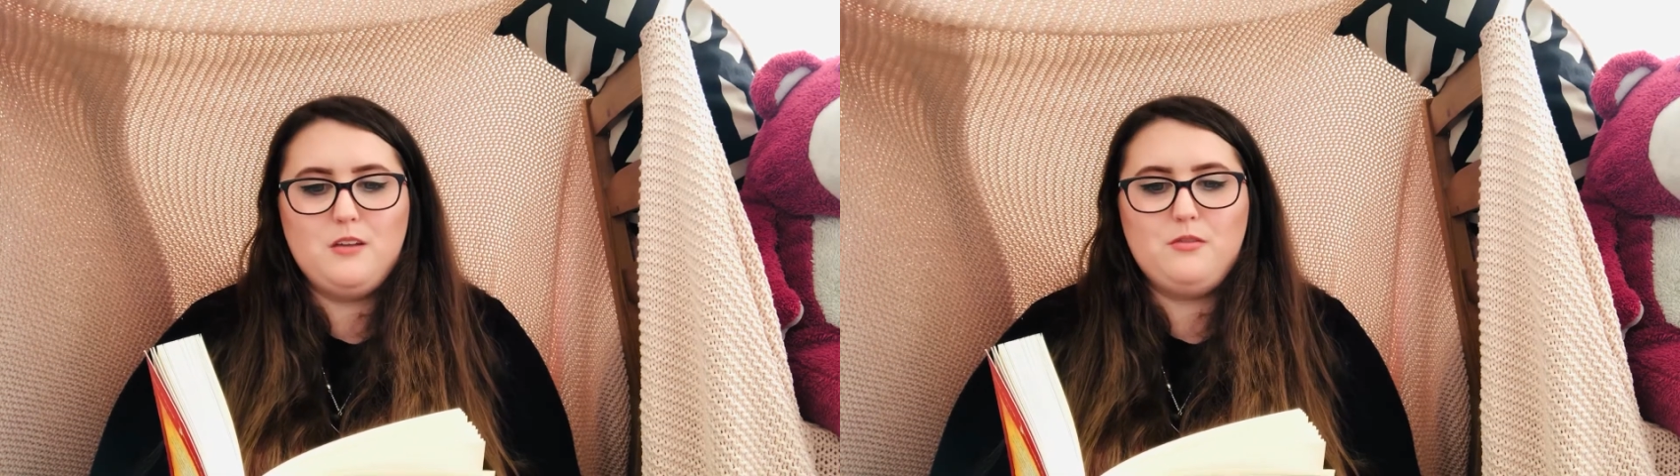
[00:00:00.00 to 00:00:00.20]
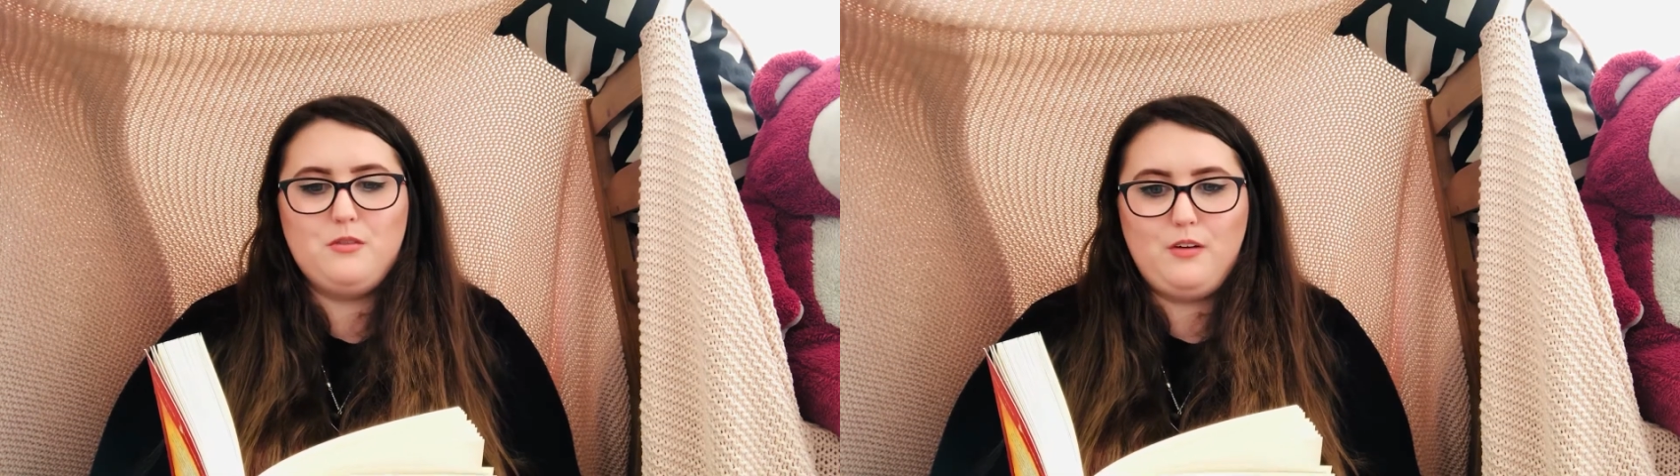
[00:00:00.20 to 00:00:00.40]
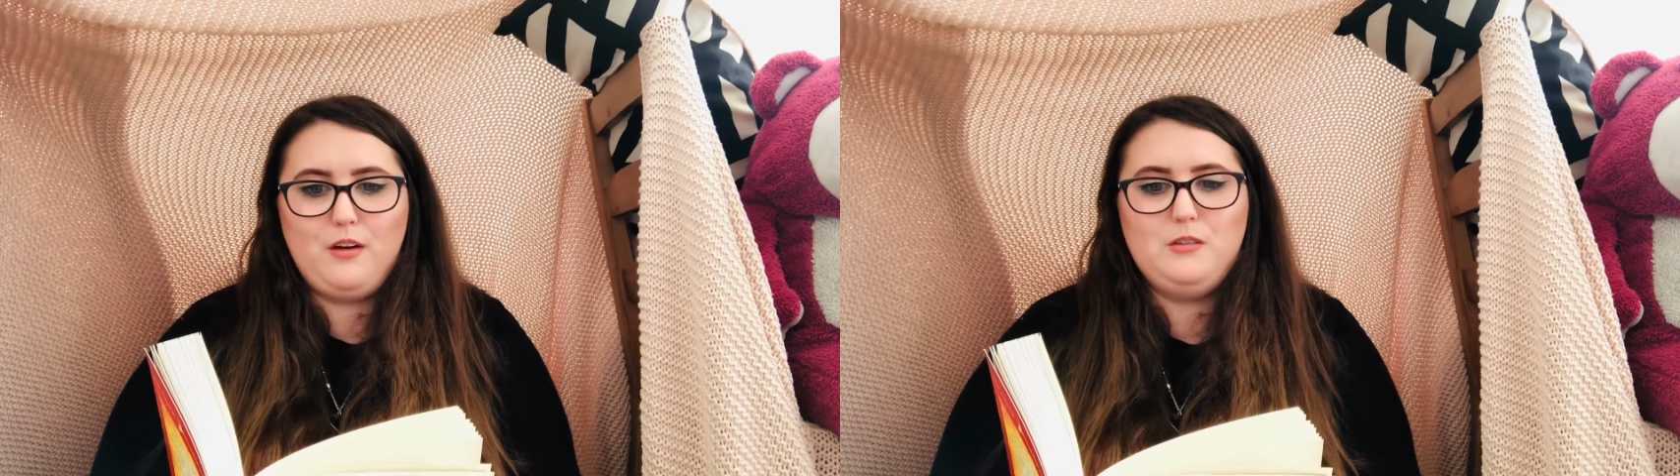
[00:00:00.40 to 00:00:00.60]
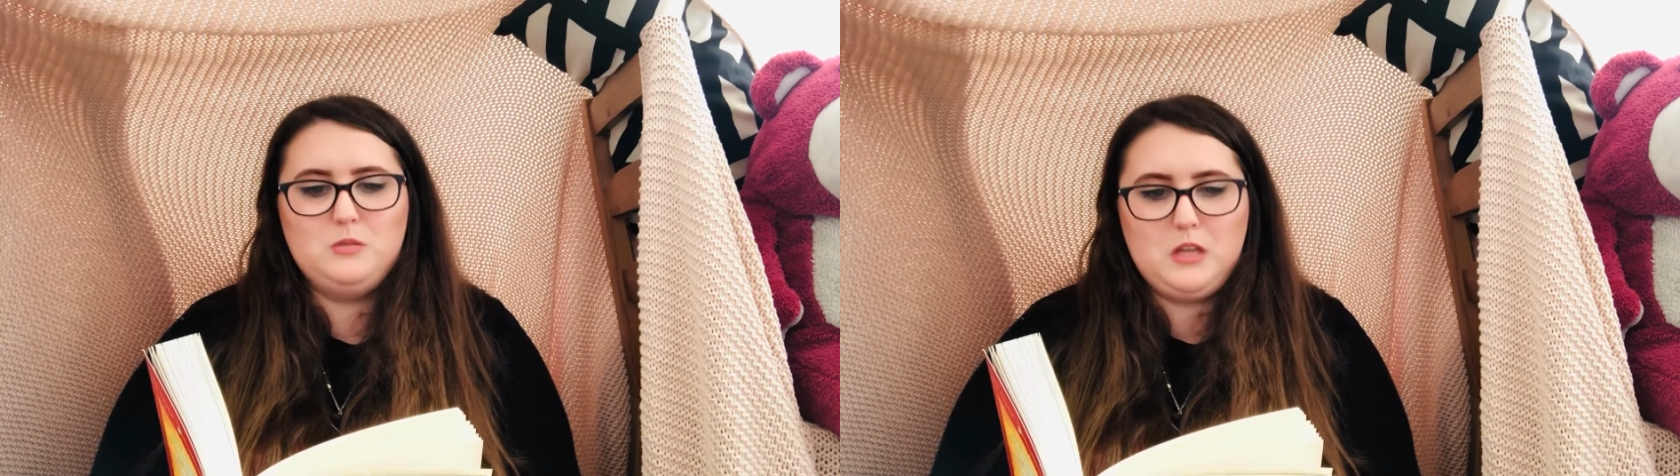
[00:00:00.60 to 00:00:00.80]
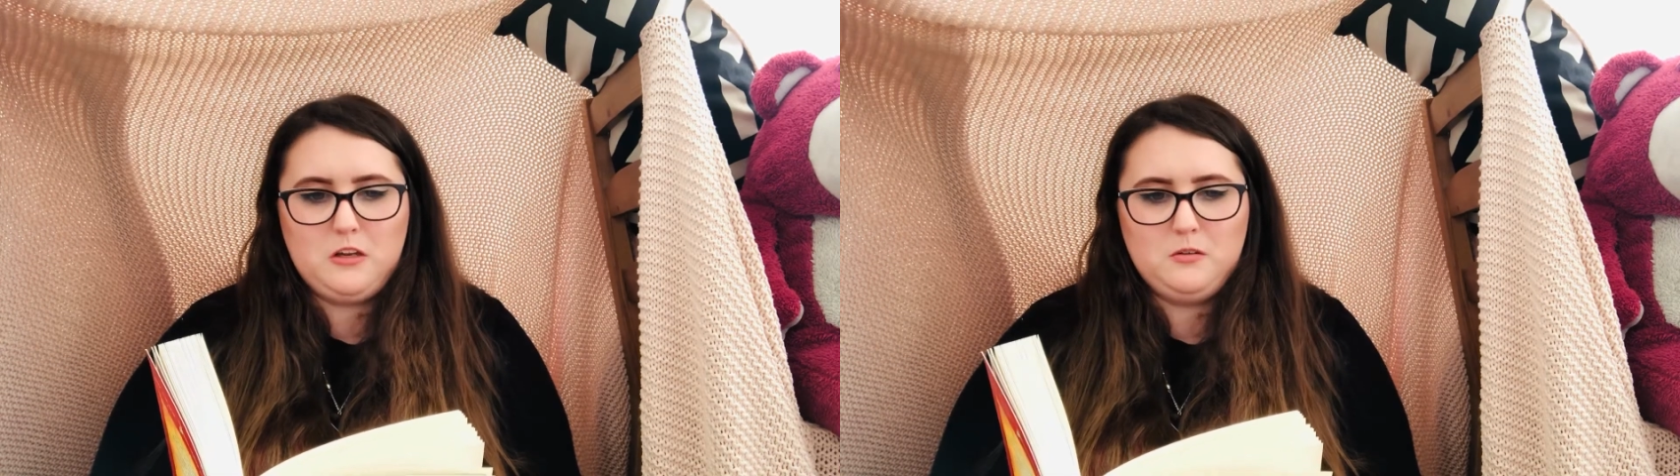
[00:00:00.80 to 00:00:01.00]
of the final
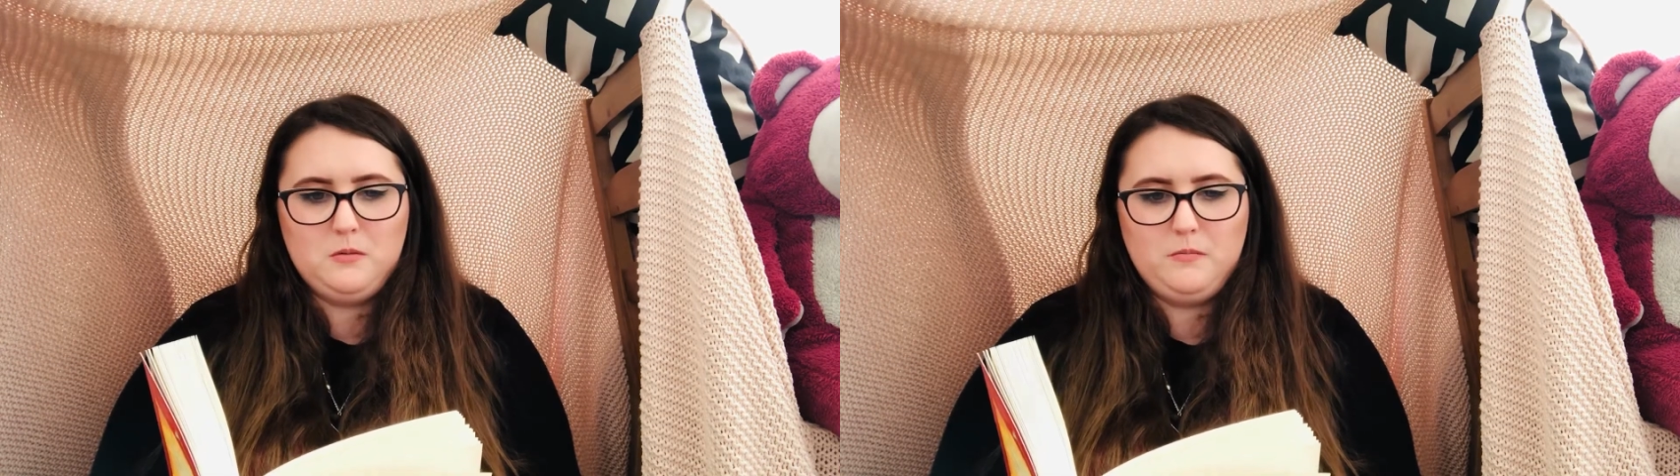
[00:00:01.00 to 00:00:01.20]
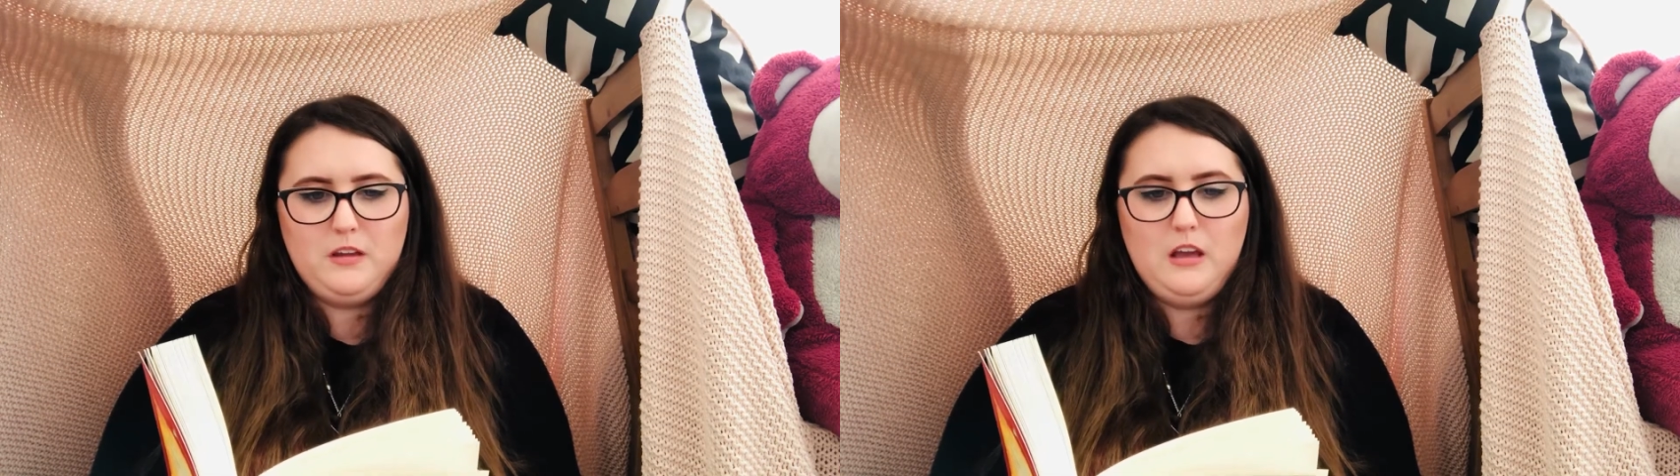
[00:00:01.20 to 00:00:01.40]
tunnel.